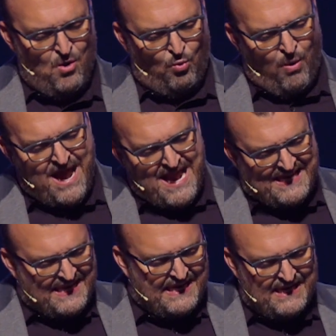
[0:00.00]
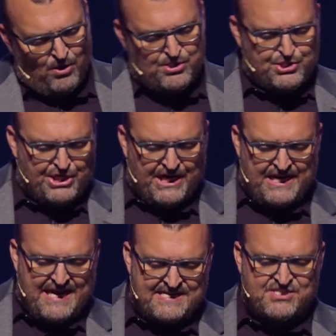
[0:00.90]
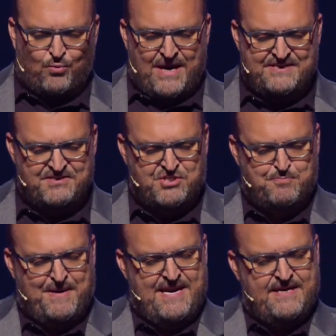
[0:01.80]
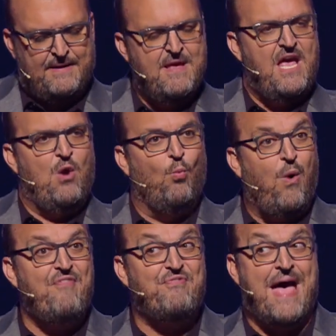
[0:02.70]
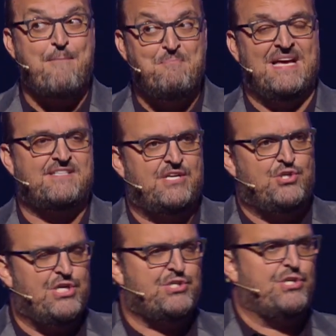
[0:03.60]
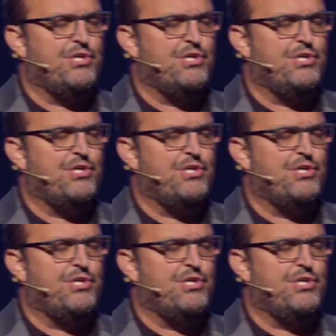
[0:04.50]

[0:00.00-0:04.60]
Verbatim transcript: why he or she has the right to speak and what that message is to